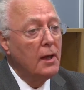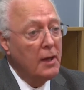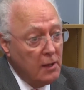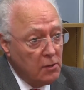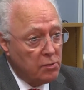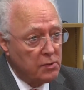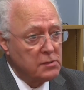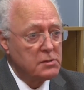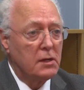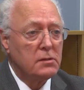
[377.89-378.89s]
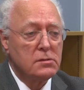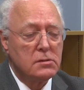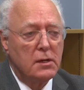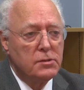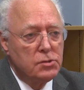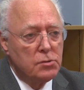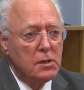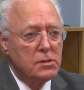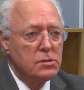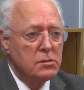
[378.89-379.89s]
increased exercise
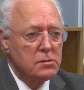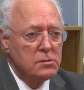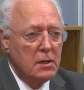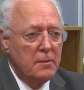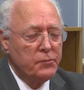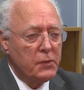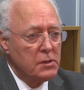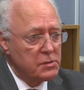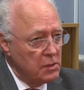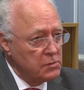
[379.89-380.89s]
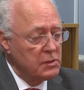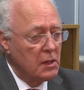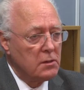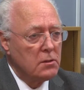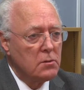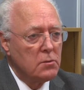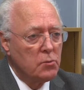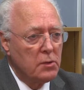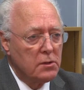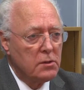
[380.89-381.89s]
durations associated
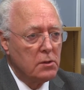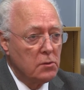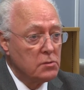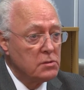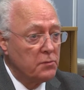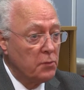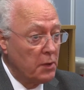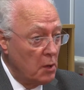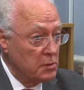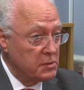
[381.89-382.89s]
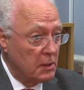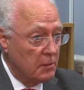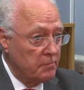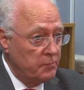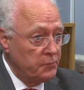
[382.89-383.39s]
with the use of ranolazine.